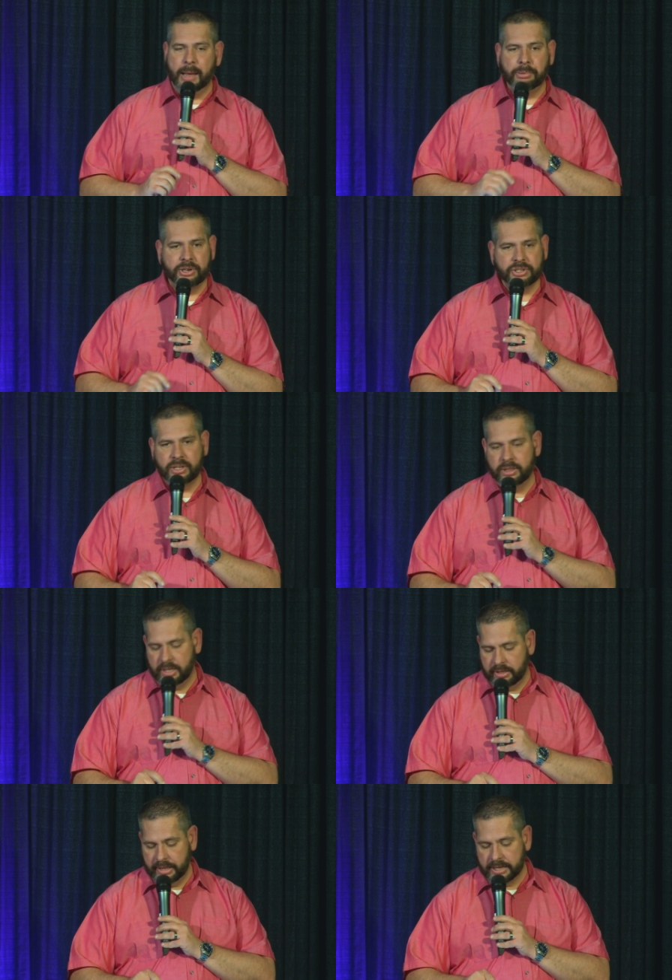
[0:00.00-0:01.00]
I personally
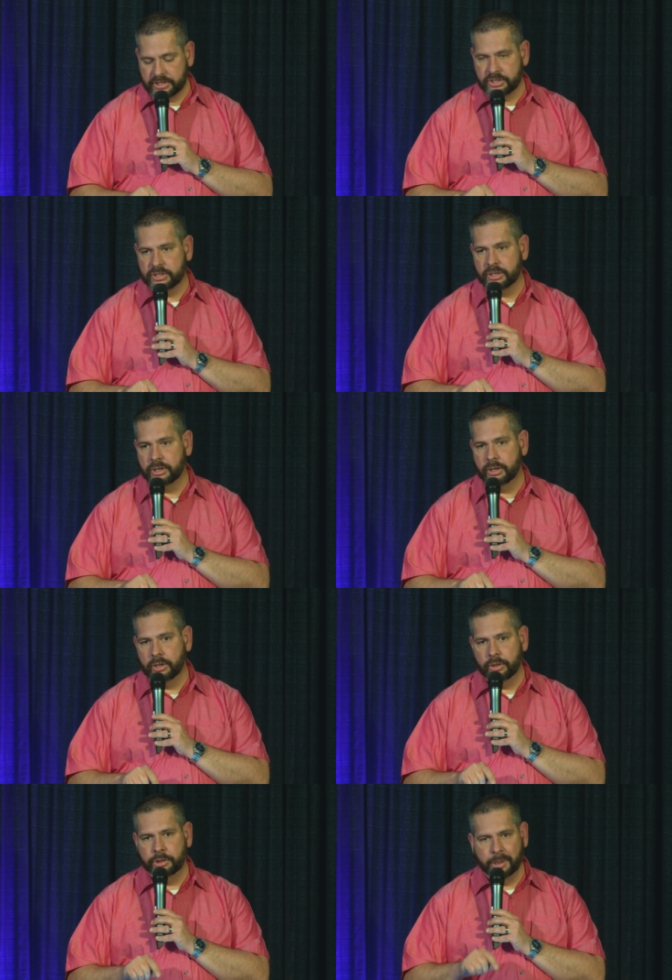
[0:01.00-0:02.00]
think that's
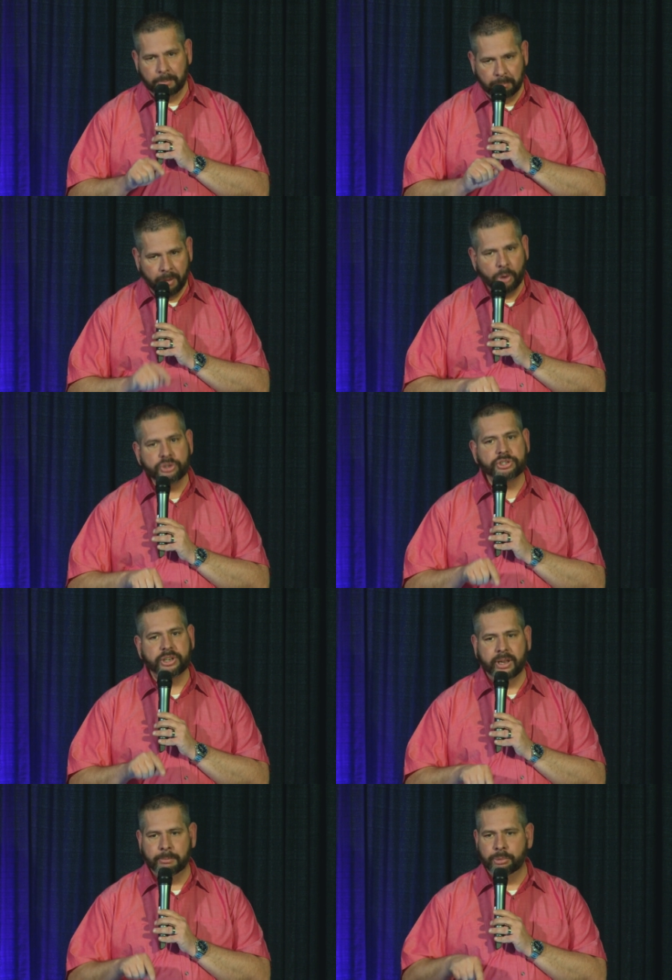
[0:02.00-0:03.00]
the most